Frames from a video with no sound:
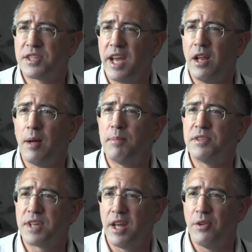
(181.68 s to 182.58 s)
to scale
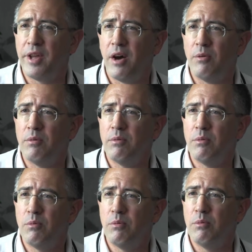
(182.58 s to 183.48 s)
up and scale down
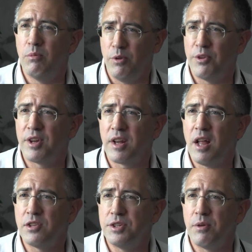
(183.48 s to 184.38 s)
your
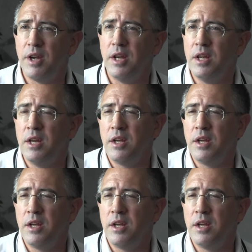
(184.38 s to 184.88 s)
technology, right?